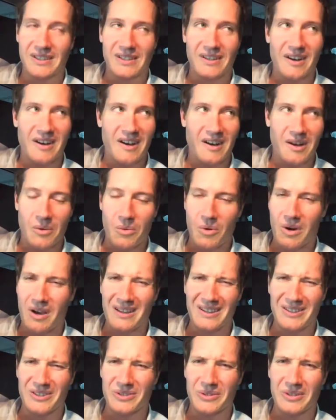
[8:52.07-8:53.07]
And I don't know
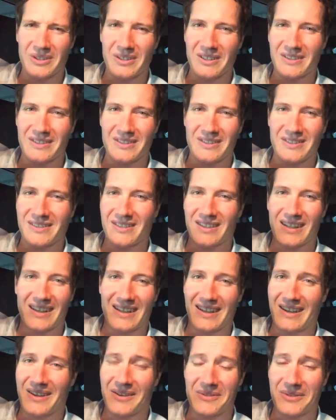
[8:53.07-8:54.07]
why I do it. I
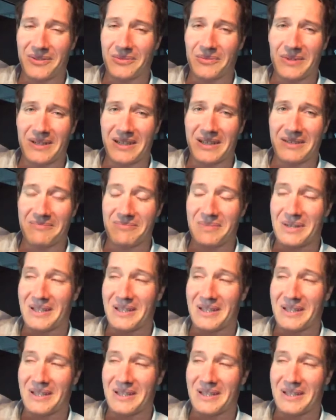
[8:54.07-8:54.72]
don't know, it's weird.